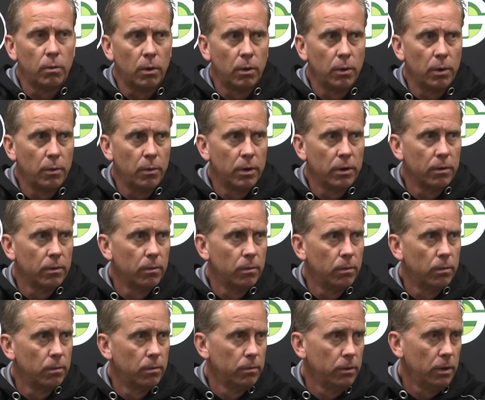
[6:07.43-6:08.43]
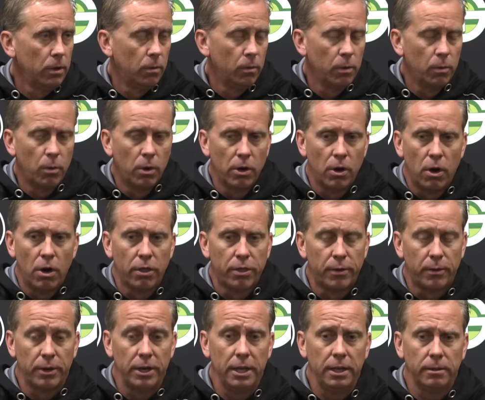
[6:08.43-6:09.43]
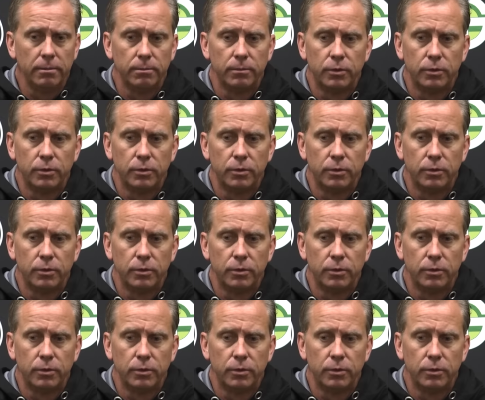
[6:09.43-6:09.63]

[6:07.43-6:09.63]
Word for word: where we went, you know, we won all three.